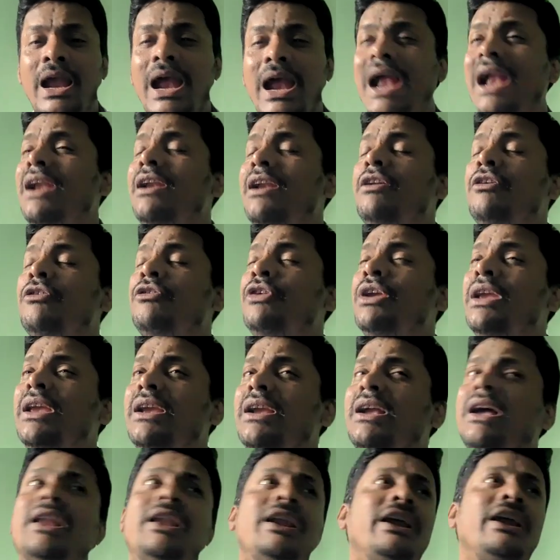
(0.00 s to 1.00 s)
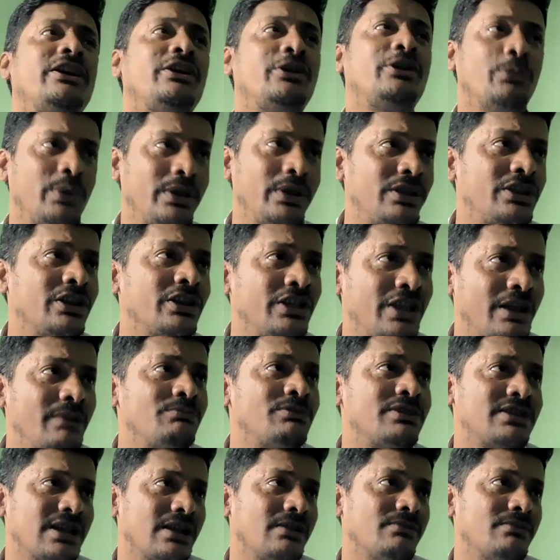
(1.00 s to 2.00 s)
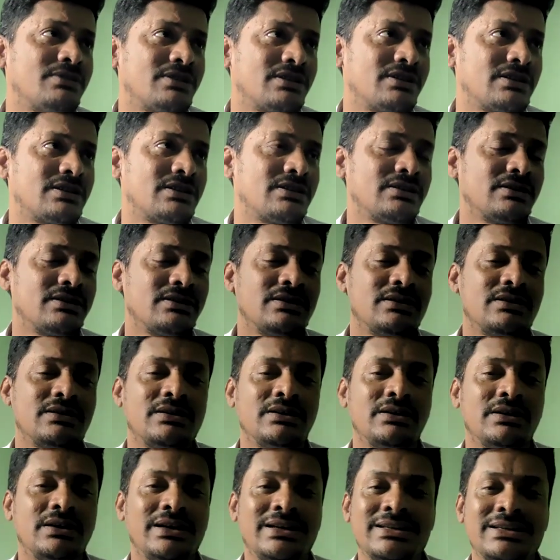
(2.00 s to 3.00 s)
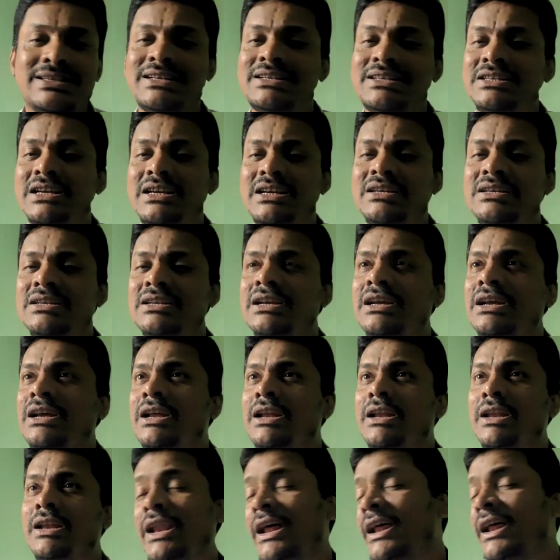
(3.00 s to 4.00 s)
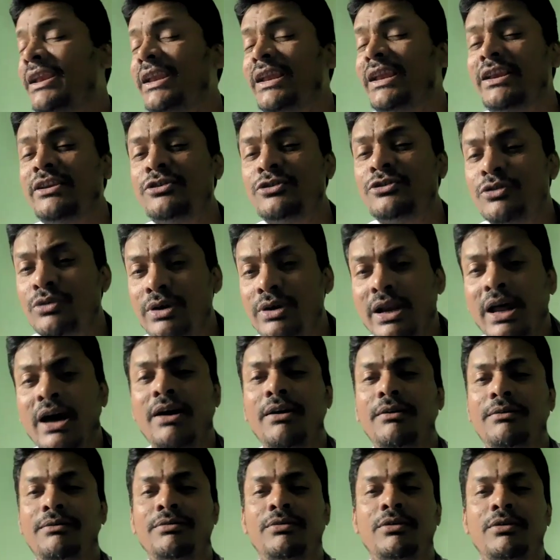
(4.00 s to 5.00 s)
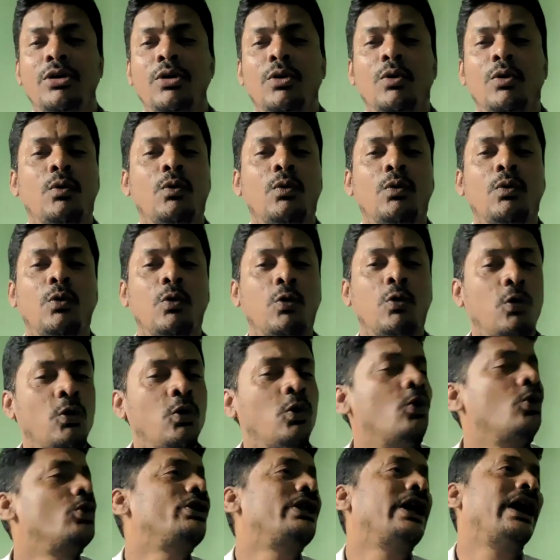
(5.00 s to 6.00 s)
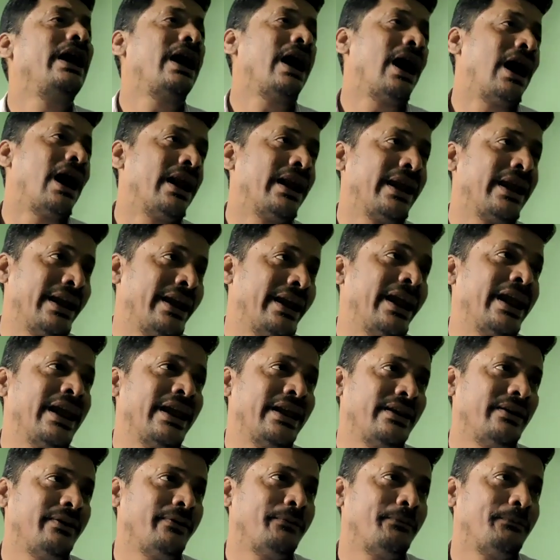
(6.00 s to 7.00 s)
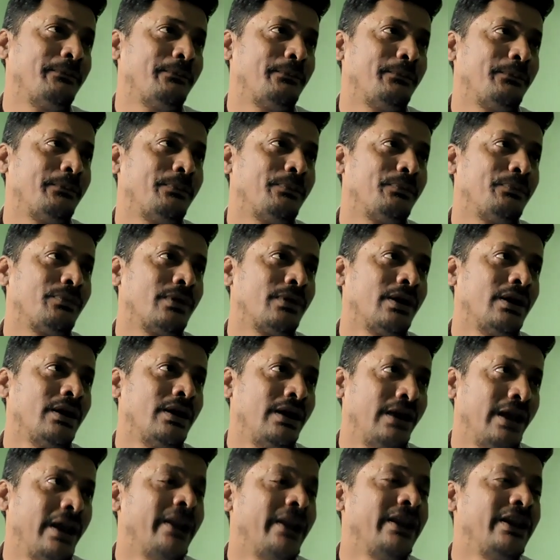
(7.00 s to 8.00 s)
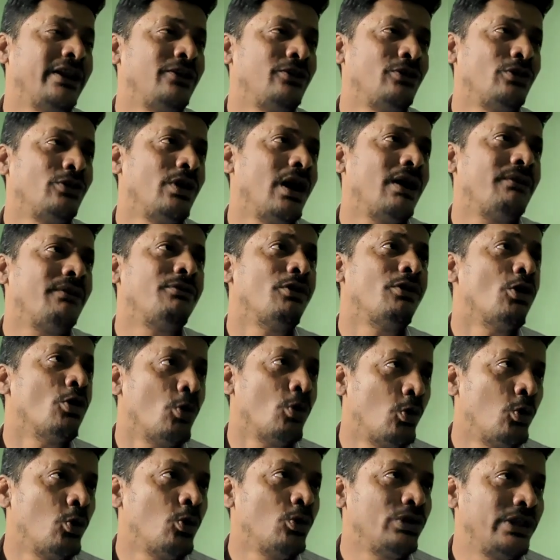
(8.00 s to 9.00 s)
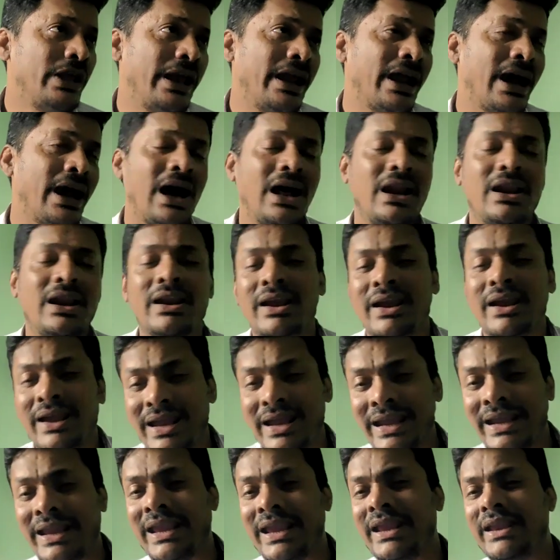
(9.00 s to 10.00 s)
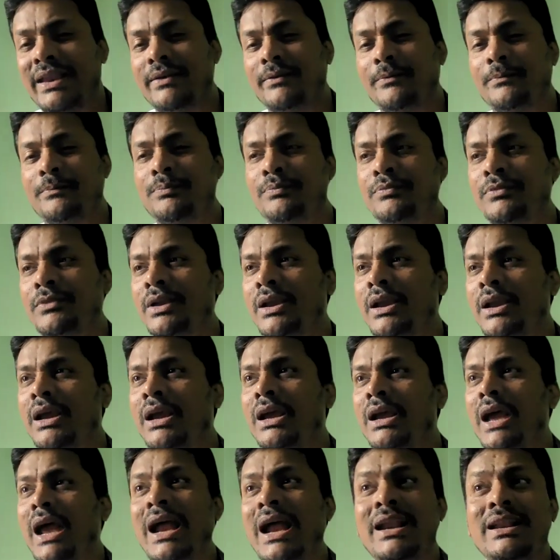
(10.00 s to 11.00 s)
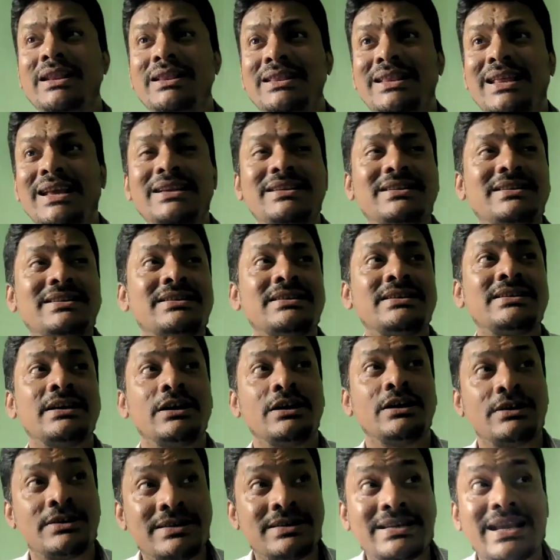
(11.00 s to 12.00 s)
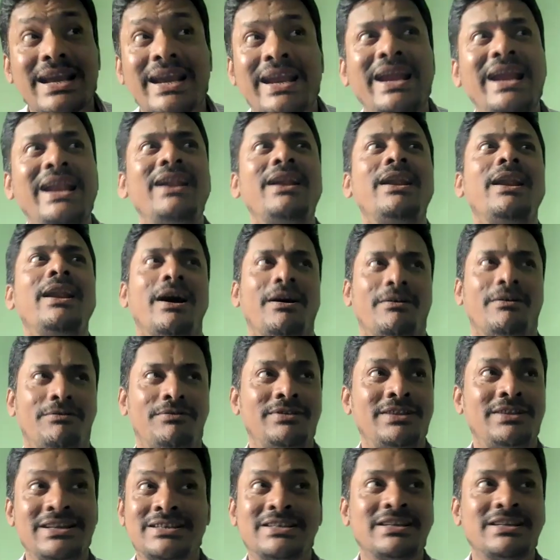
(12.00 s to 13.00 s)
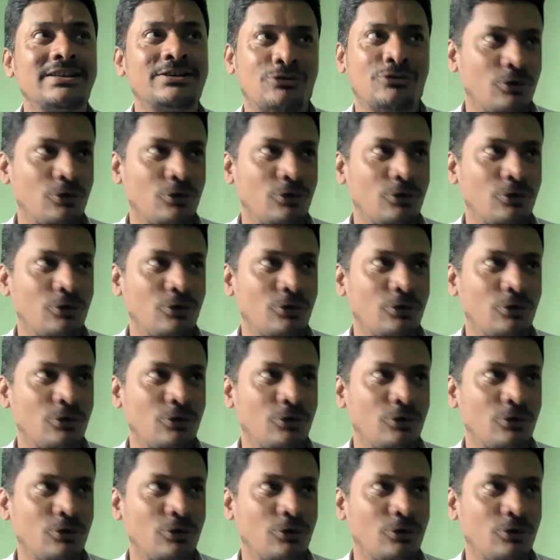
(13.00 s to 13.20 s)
and reconnect with themselves. Isn't it? Learning to love who they are again. Learning to love who they are again. And this second love, this is